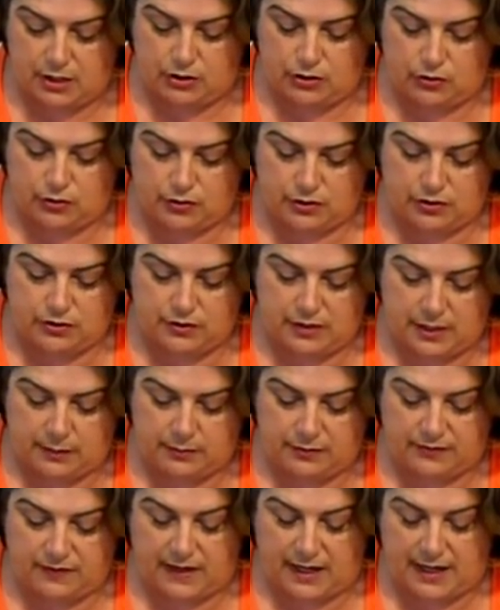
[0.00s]
You could do that
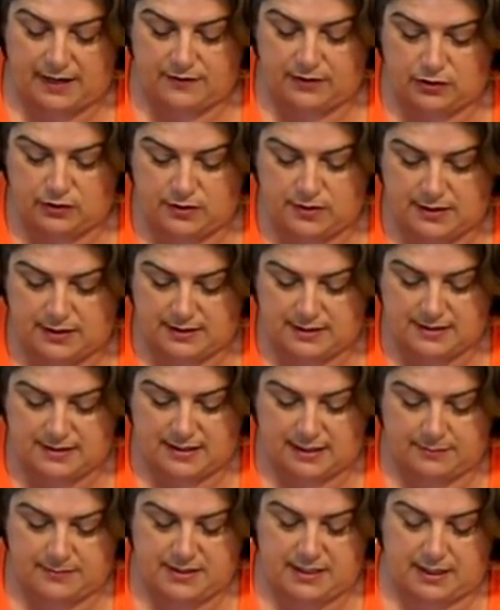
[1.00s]
with five and using the
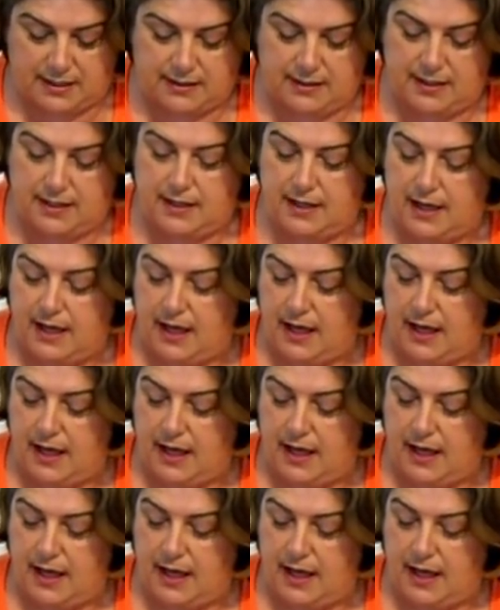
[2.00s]
same technique,